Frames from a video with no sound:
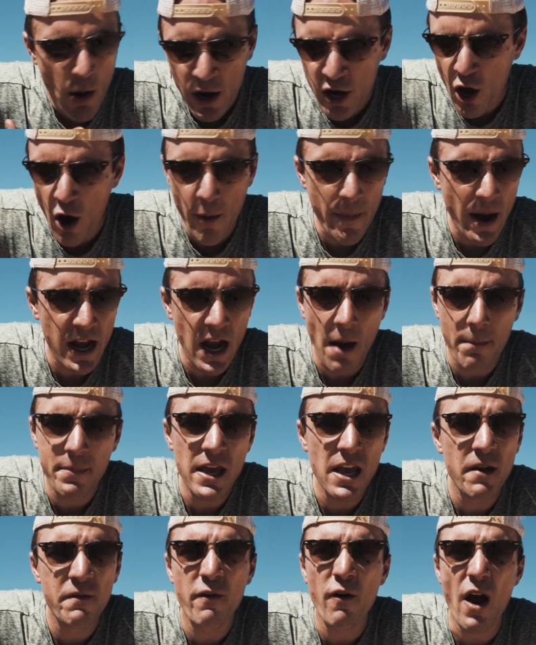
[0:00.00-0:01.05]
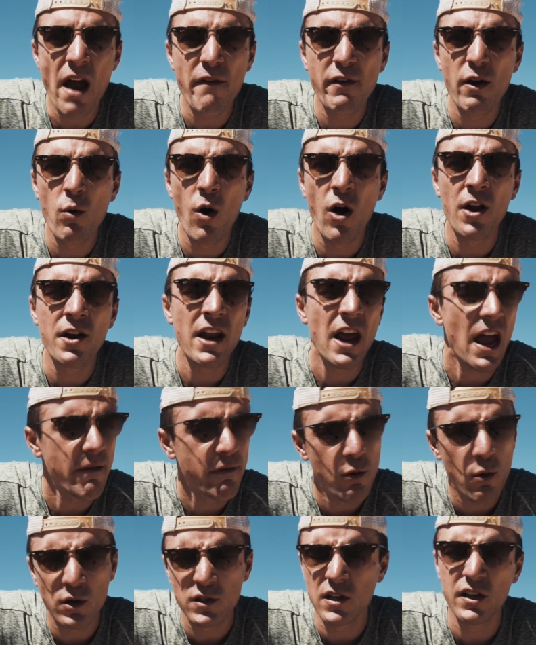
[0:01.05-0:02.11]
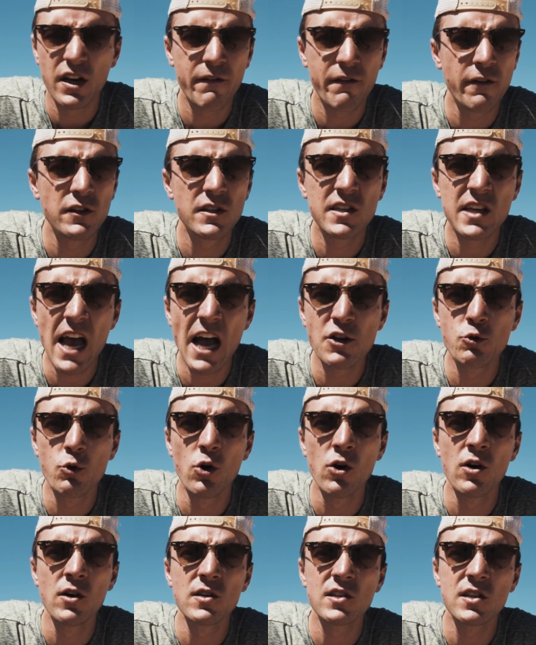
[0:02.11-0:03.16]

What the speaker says: I know it might not be for everyone. Everyone's on different schedules.